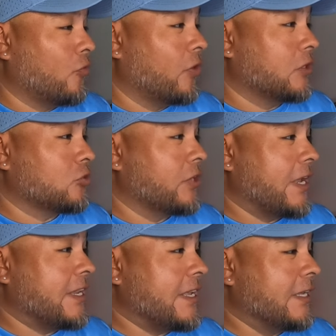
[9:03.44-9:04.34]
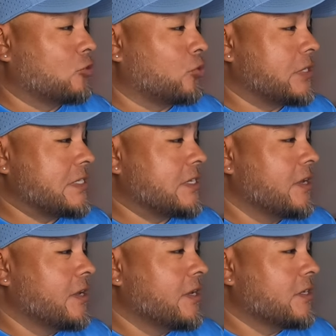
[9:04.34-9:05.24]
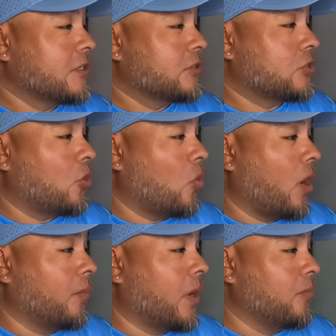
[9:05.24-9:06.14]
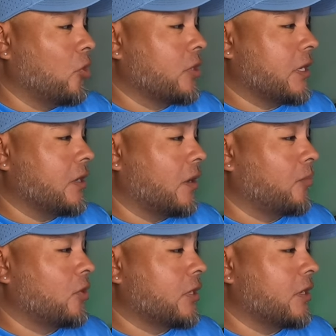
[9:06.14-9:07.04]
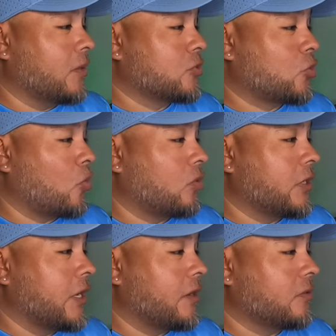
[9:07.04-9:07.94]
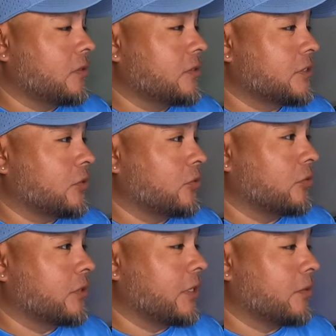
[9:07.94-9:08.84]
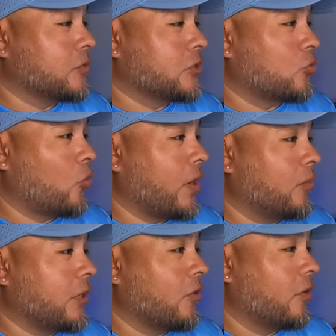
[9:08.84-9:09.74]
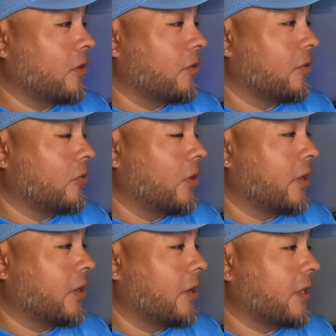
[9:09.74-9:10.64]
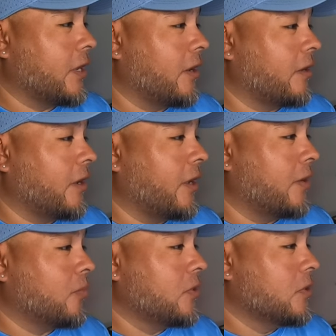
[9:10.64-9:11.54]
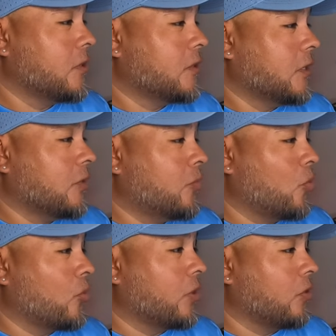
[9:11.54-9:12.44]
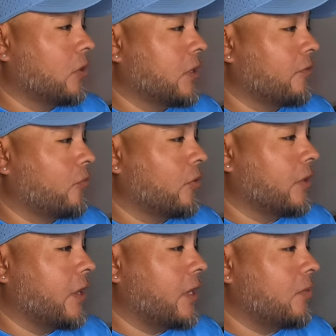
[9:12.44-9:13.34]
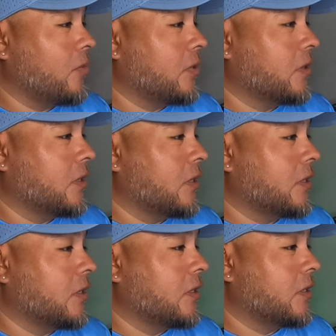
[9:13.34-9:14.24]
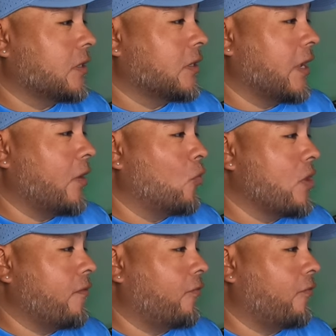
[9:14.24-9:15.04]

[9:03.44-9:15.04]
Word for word: over one hundred eighty entries. So I'm, I'm looking, I'm looking, I'm scrolling down, so don't think I'm just rambling on, although I, I kind of am. But we are looking for the name, uh, and we